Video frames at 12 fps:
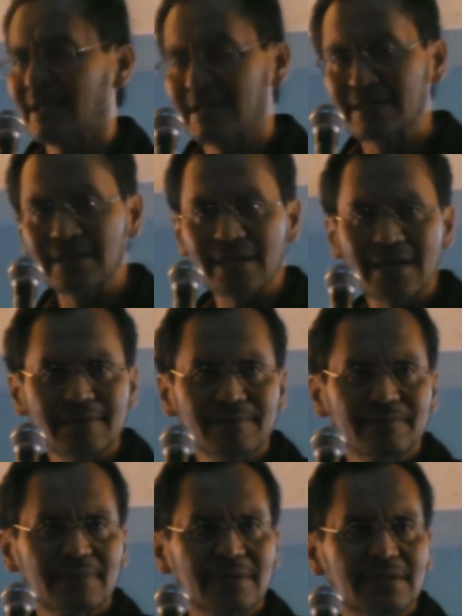and
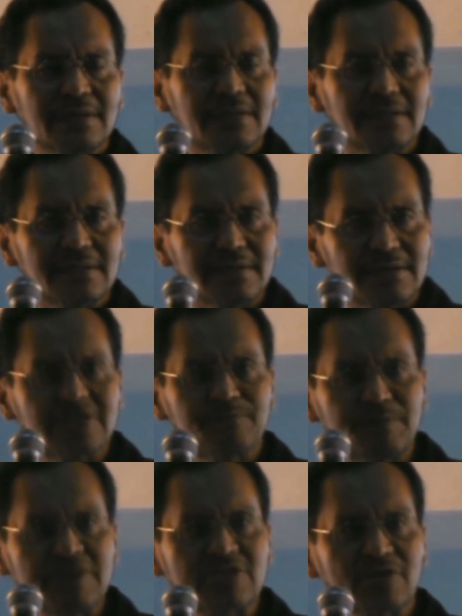yet this
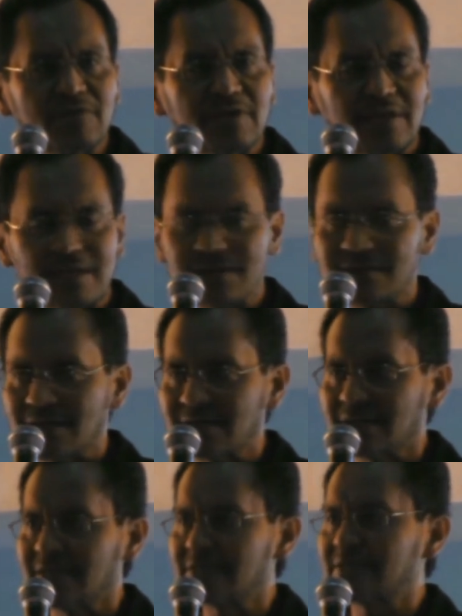piece of
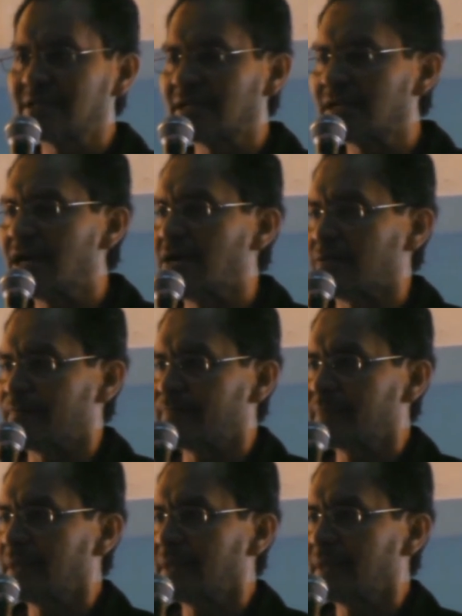legislation is still around.